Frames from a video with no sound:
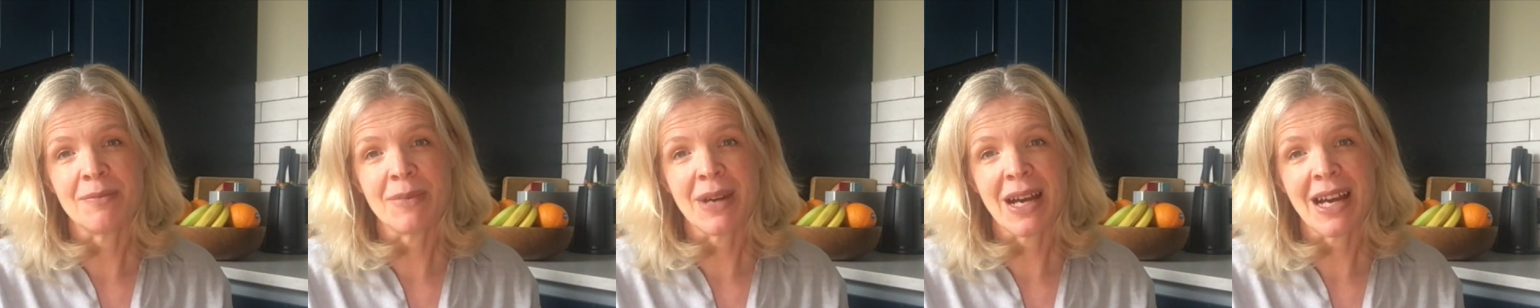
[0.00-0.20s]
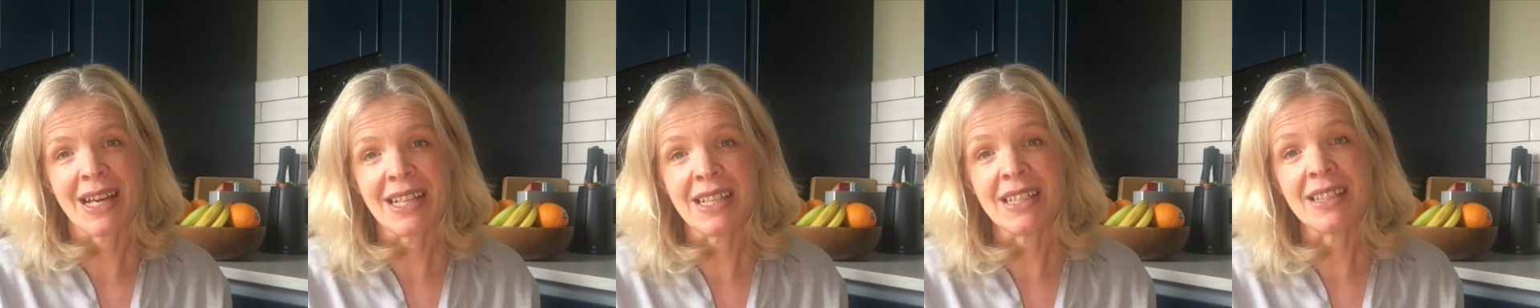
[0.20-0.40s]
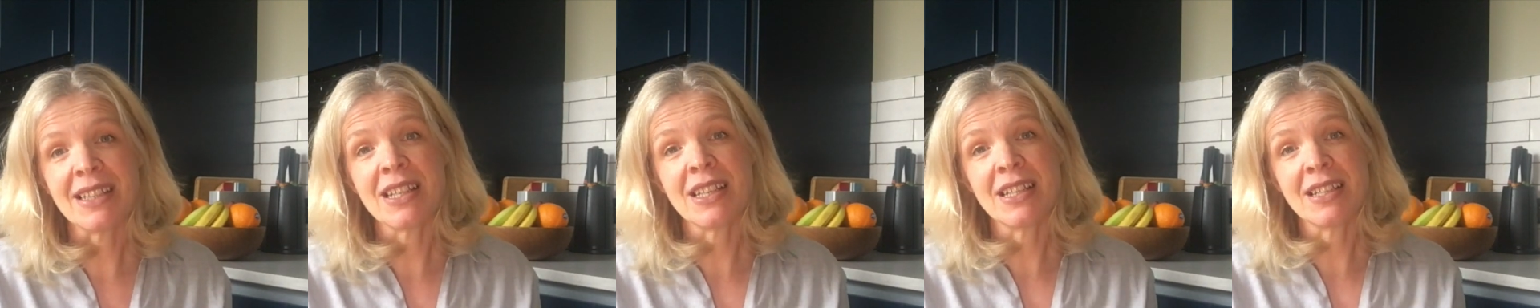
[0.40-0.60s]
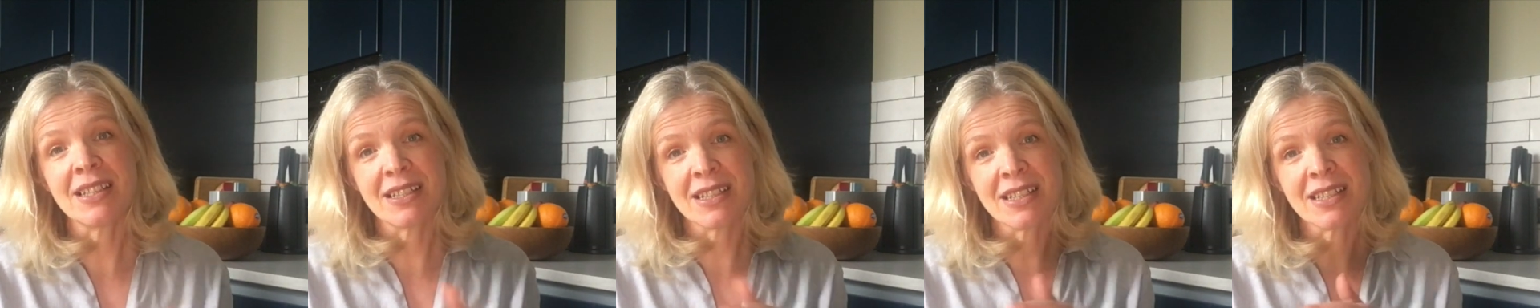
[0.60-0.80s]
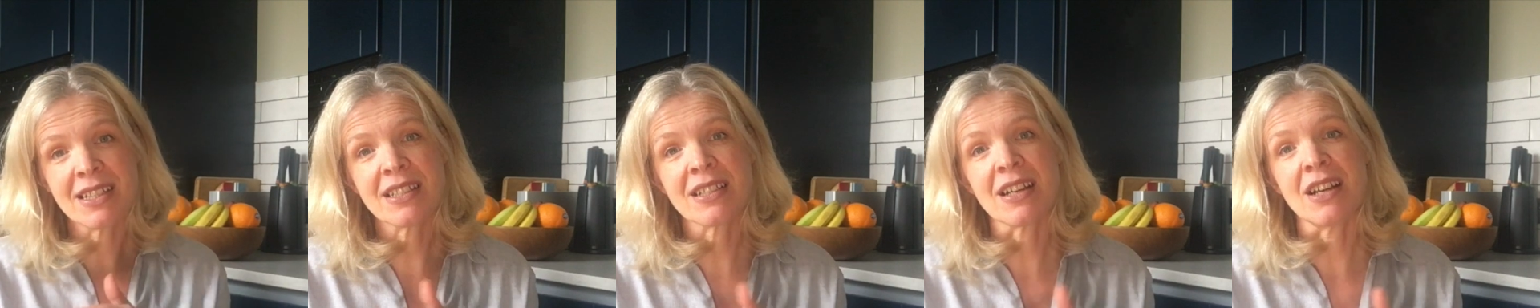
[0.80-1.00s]
And in this
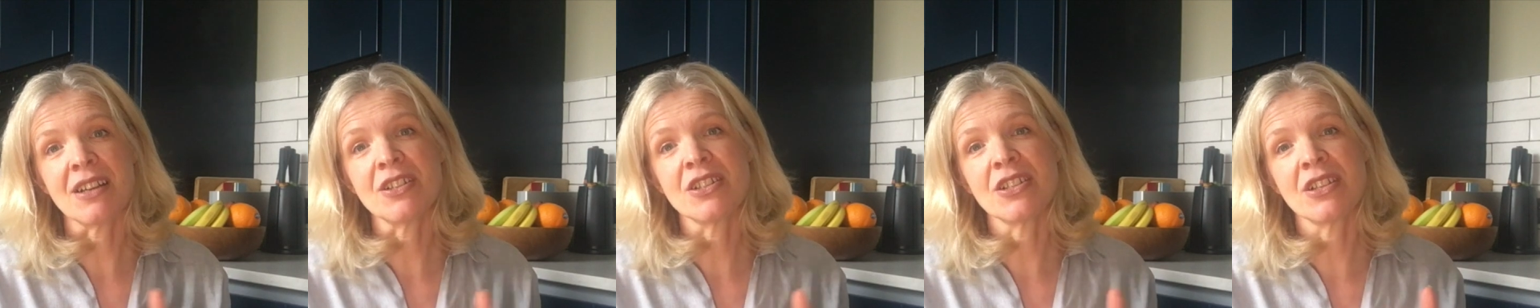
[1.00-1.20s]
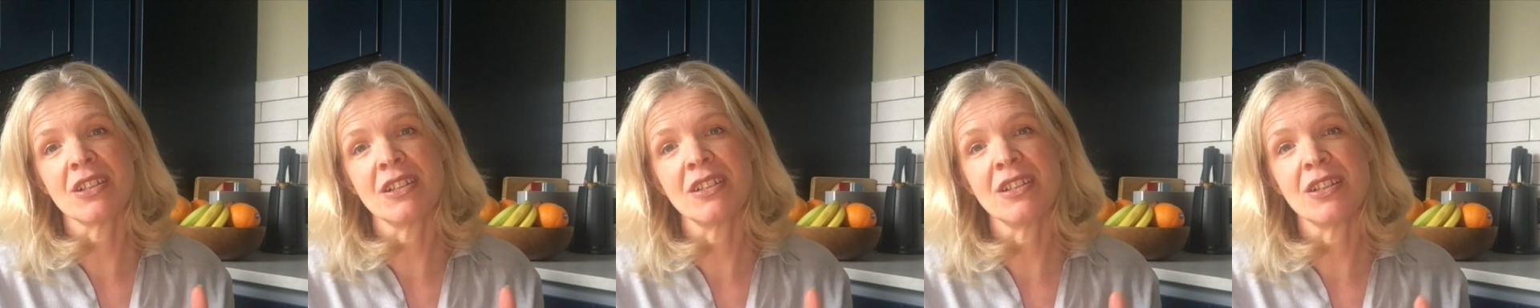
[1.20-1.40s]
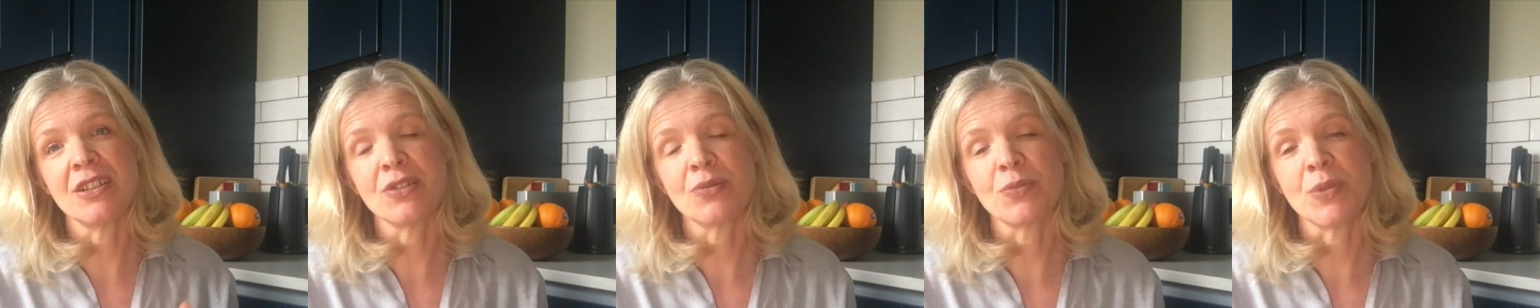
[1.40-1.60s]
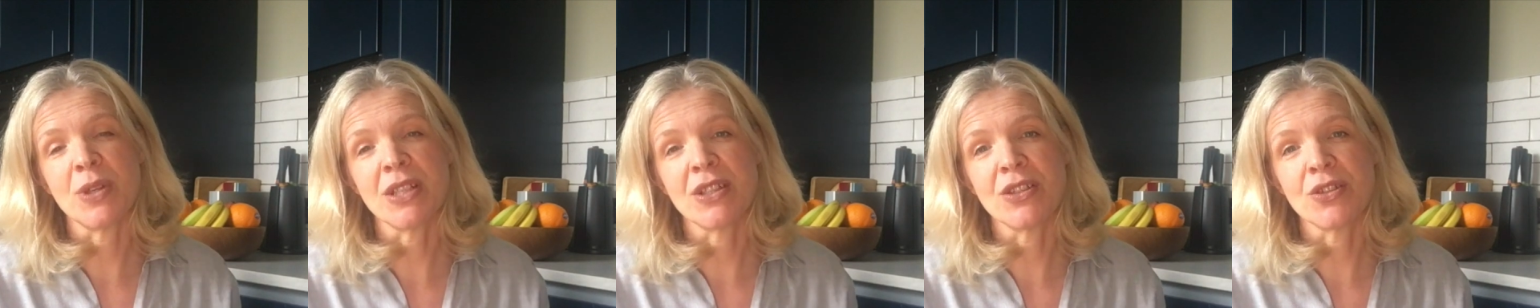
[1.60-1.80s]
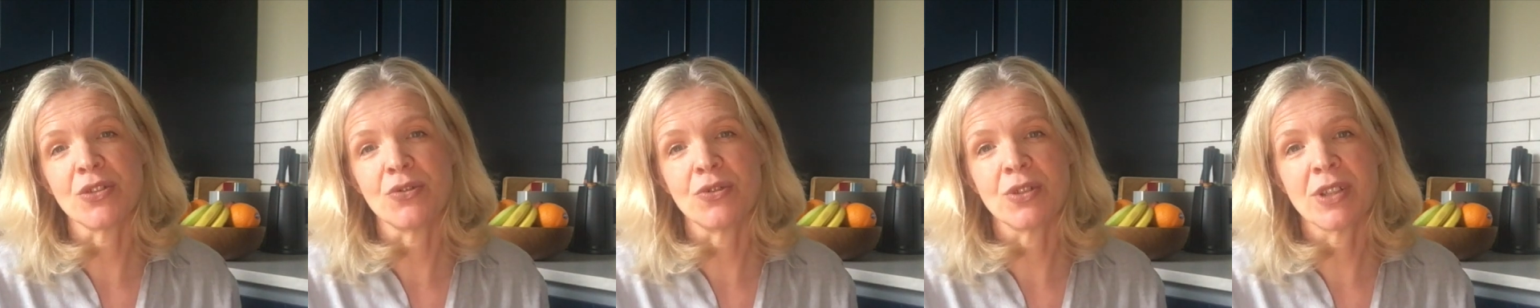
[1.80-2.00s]
discussion, as we're
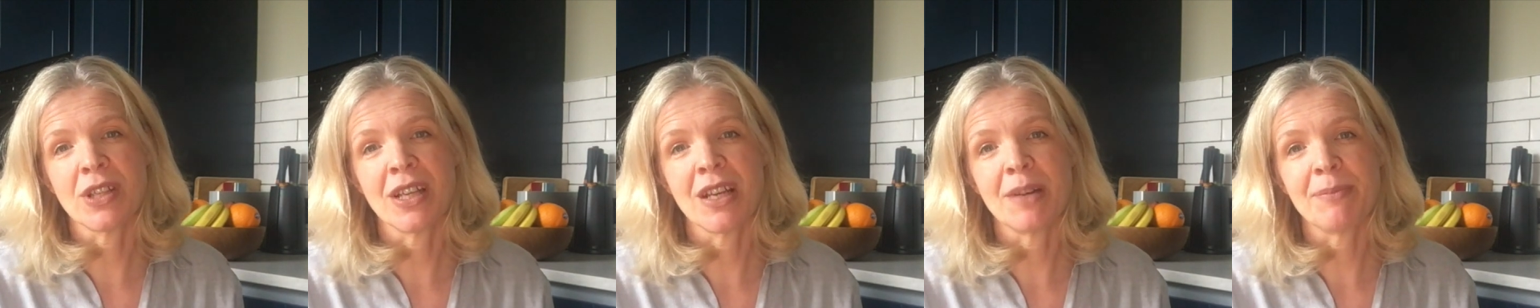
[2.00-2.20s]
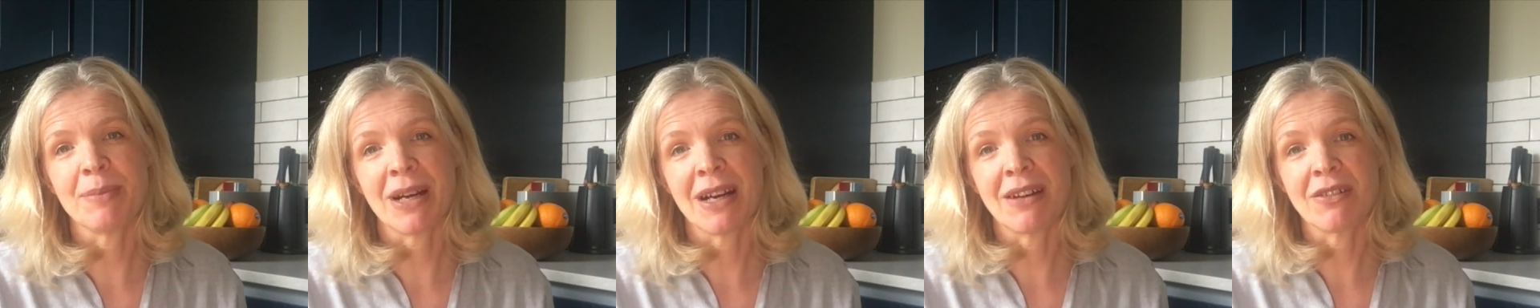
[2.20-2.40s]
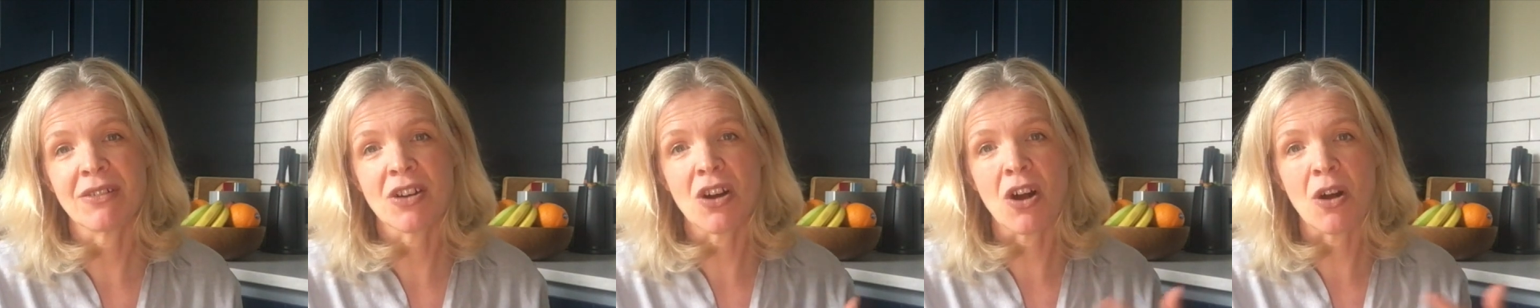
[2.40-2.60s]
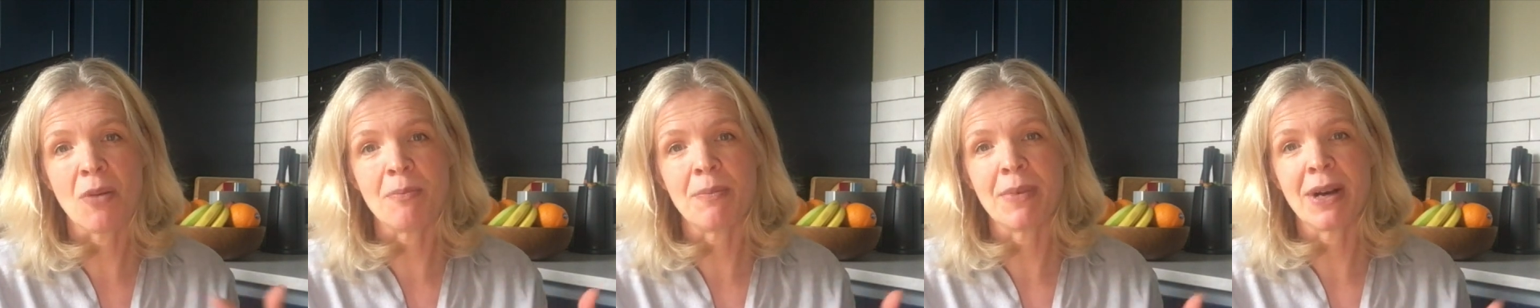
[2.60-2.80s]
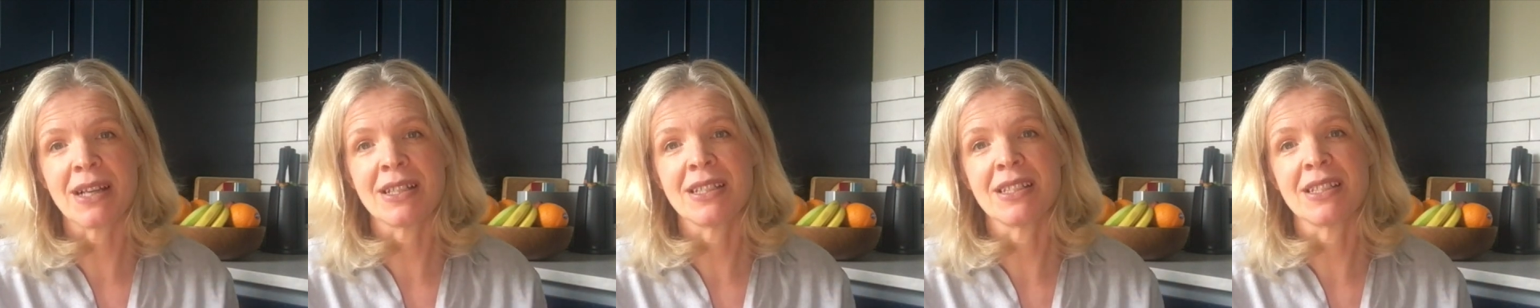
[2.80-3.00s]
talking about
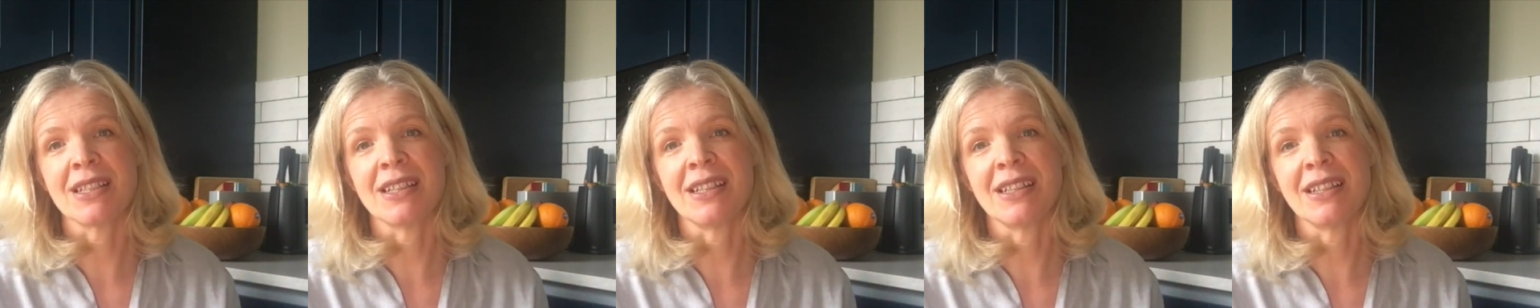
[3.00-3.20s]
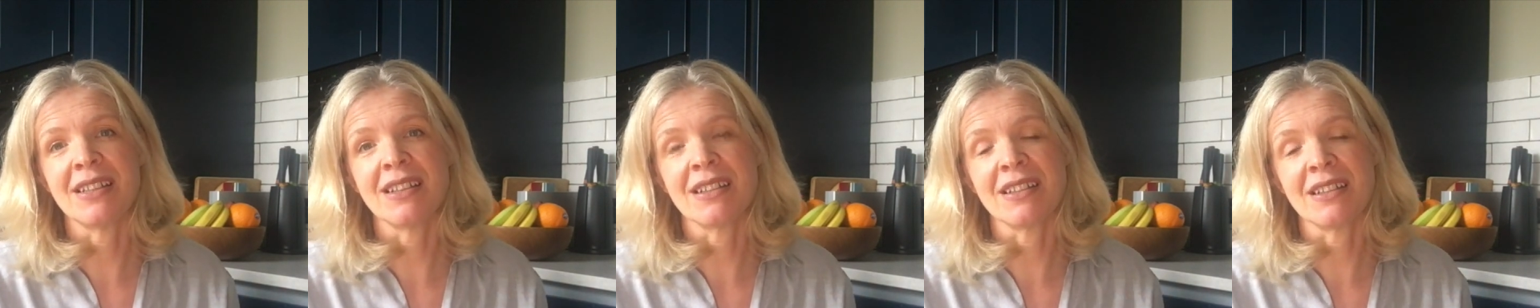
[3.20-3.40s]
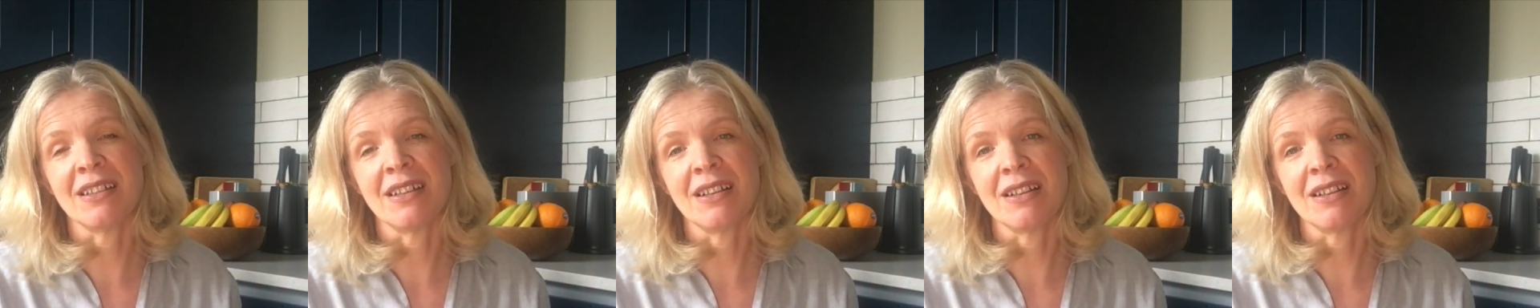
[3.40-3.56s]
combating